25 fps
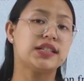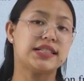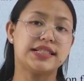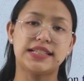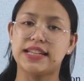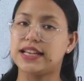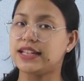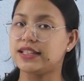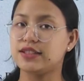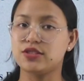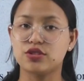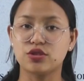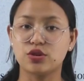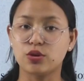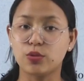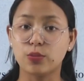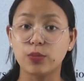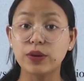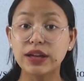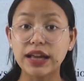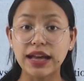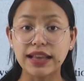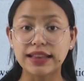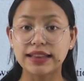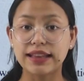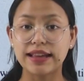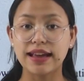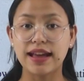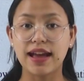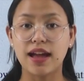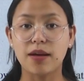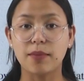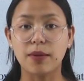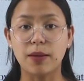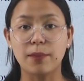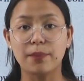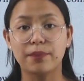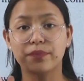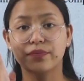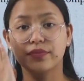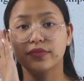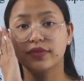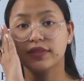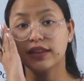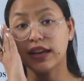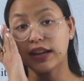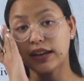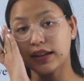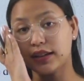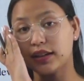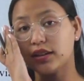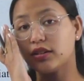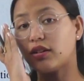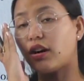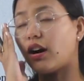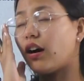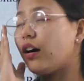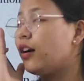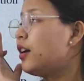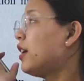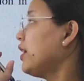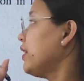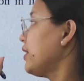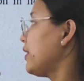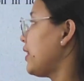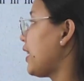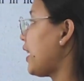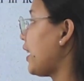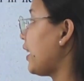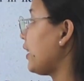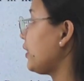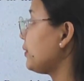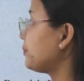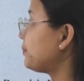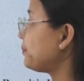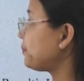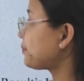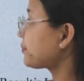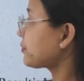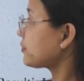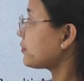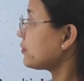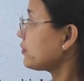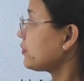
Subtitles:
change to we are they have. Yaraniko. Then